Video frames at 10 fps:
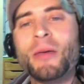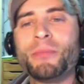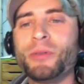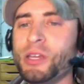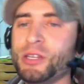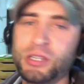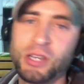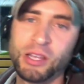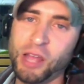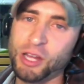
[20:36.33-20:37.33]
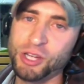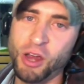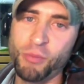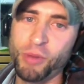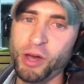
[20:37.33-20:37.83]
Please just hit that
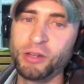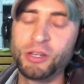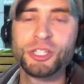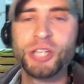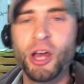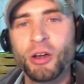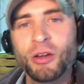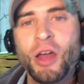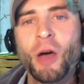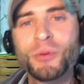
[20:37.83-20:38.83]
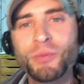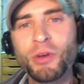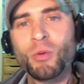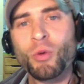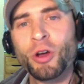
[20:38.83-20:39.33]
share button, share it, and help
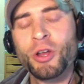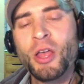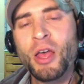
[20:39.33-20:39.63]
spread the word.